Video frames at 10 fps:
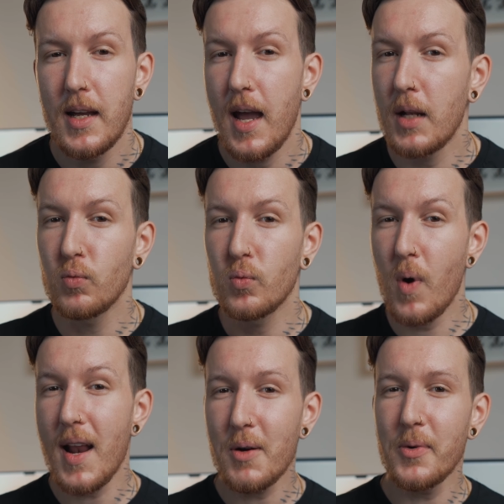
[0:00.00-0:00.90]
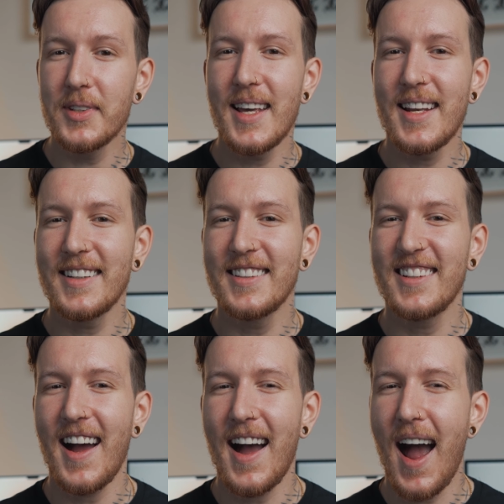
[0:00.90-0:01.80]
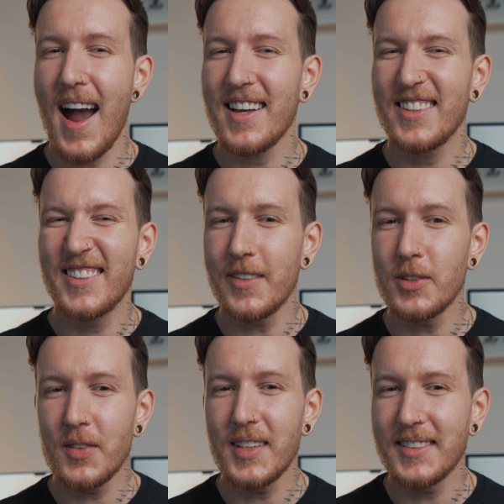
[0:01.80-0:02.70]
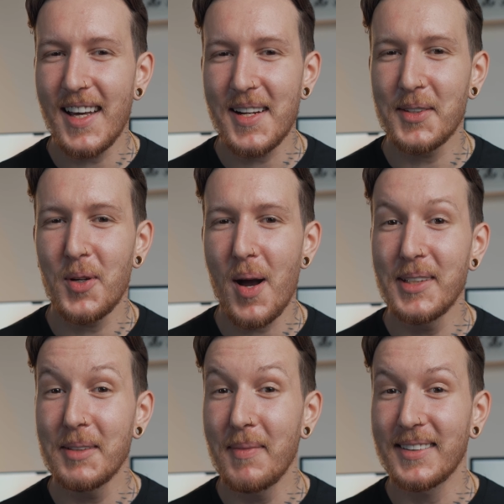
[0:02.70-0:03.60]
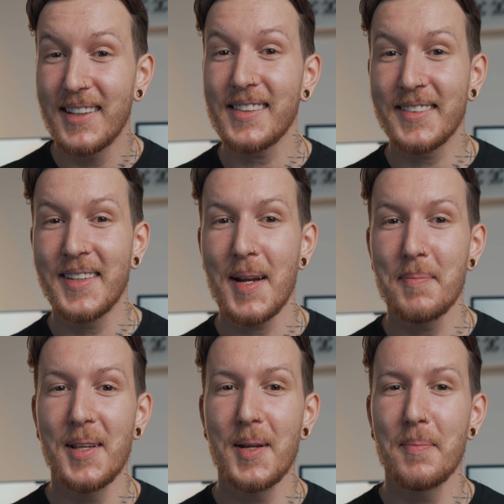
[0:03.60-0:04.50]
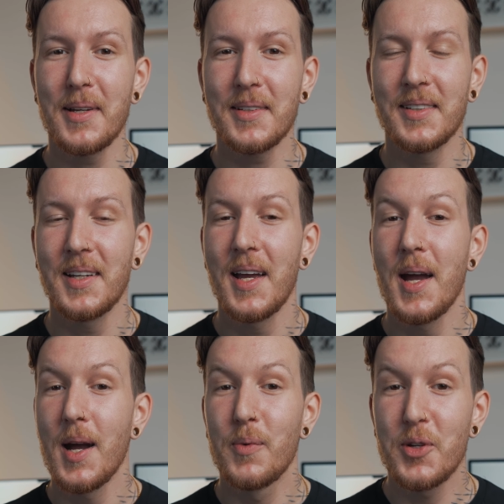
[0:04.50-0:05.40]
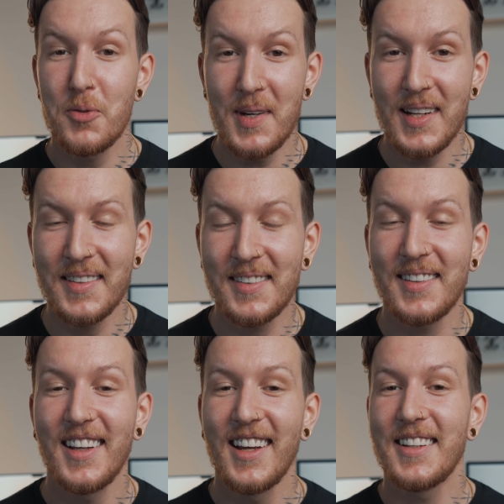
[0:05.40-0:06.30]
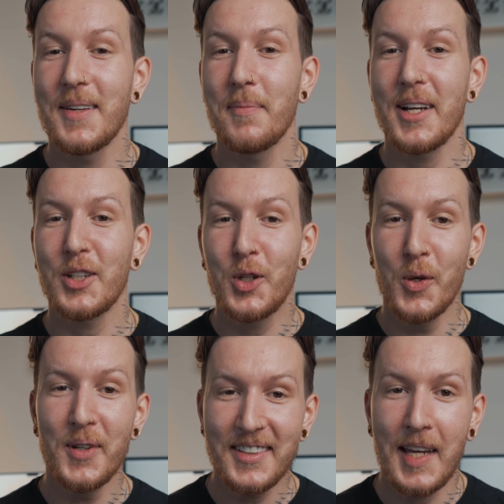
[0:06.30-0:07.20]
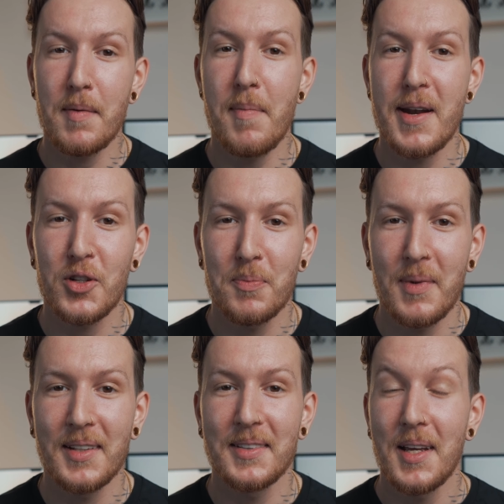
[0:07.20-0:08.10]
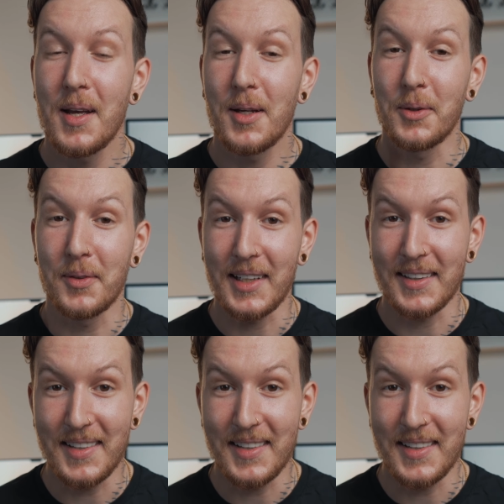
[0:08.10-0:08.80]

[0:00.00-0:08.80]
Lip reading: And while I was at it, I sort of decided to update my desk setup a little bit, which means that my current cable management looks like